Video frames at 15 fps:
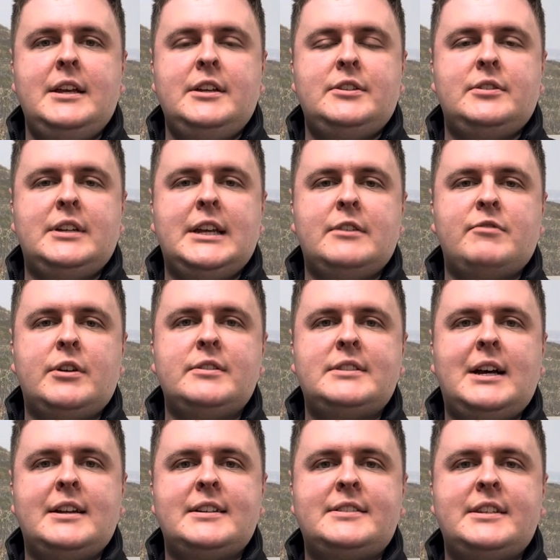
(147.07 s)
two year
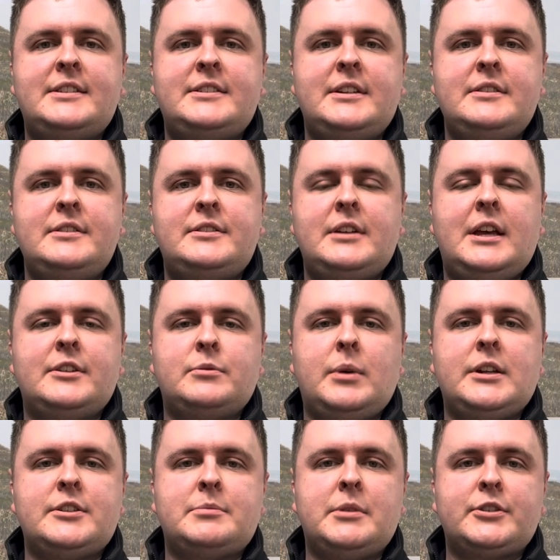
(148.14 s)
roadside assistance, as
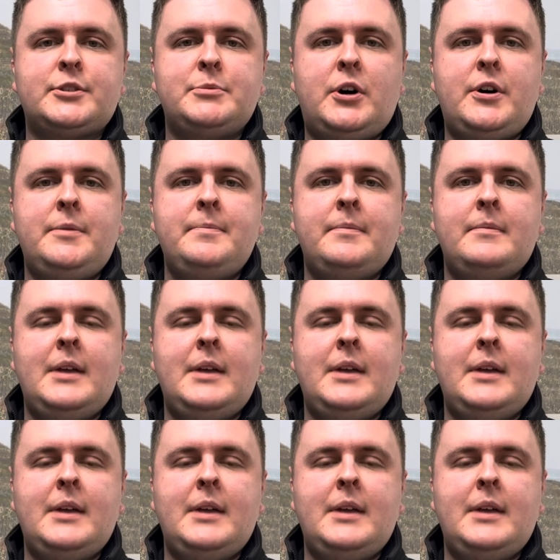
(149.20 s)
well as much more.